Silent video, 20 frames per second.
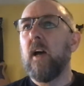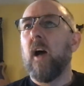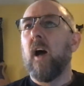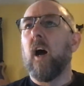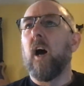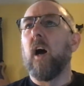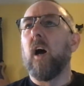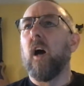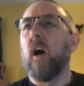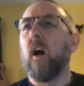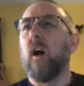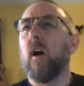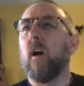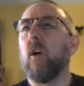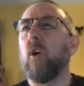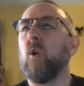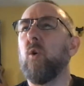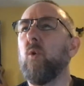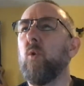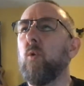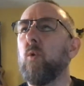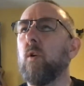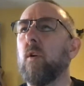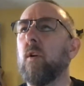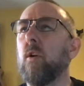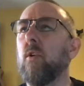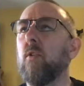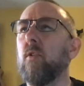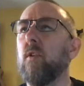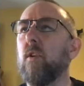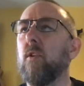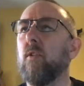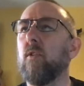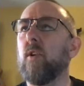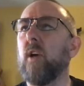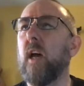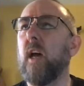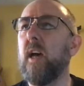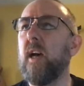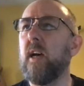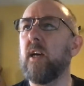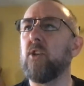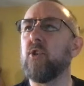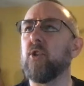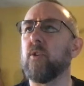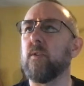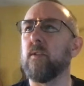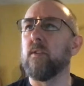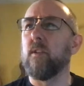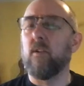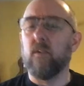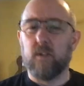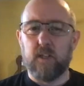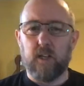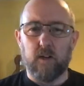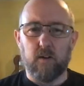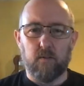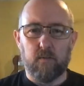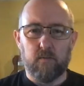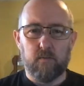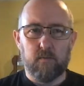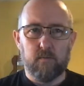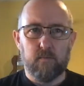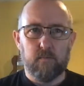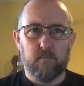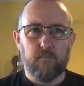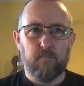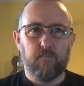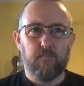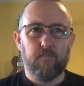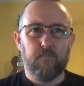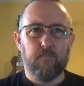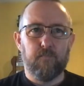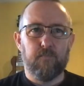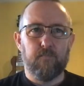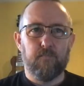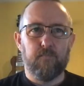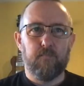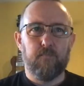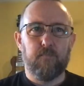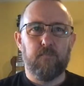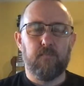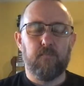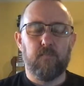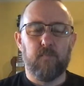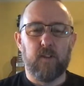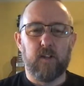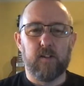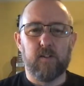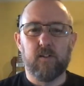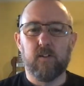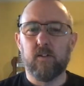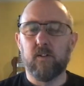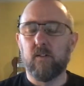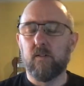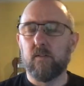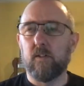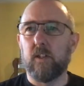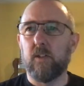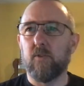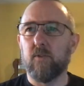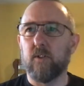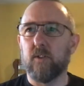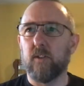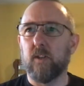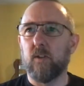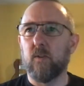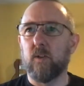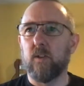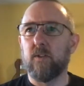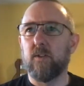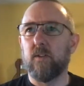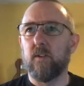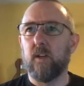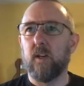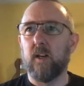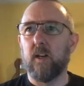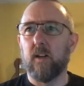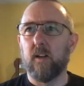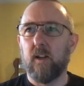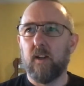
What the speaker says: Who cut your hair during lockdown? That's a good, interesting question. Yeah.